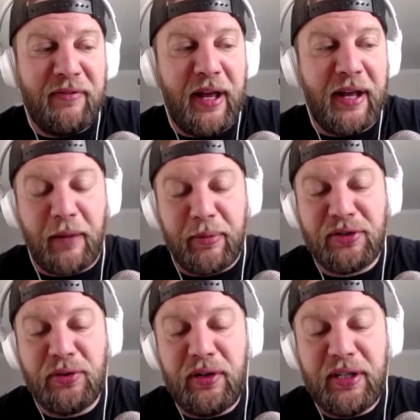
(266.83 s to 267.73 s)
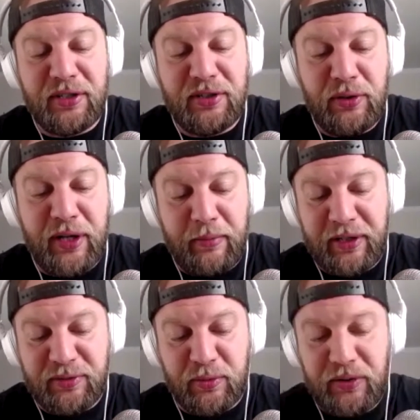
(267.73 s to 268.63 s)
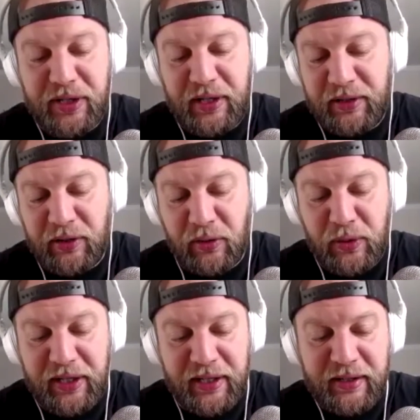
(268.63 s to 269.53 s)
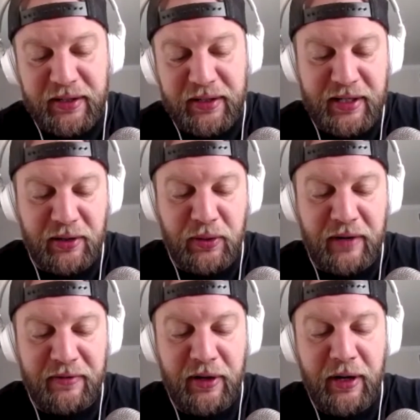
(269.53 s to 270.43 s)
had an opportunity to do yet because we're only, a week into this thing or whatever.